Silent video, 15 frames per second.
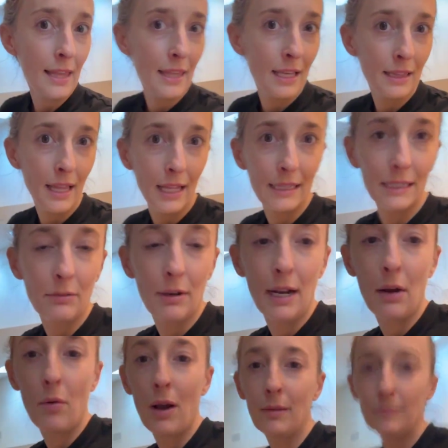I think that's the one
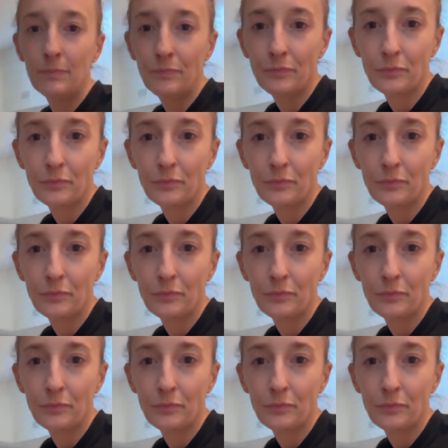I want.